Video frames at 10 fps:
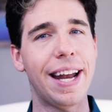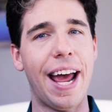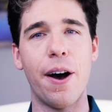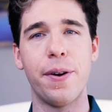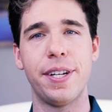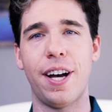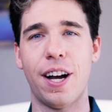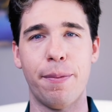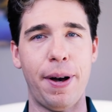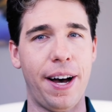down and
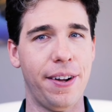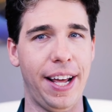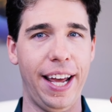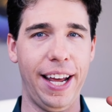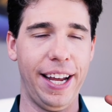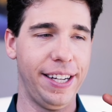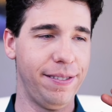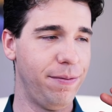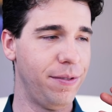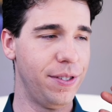talk about a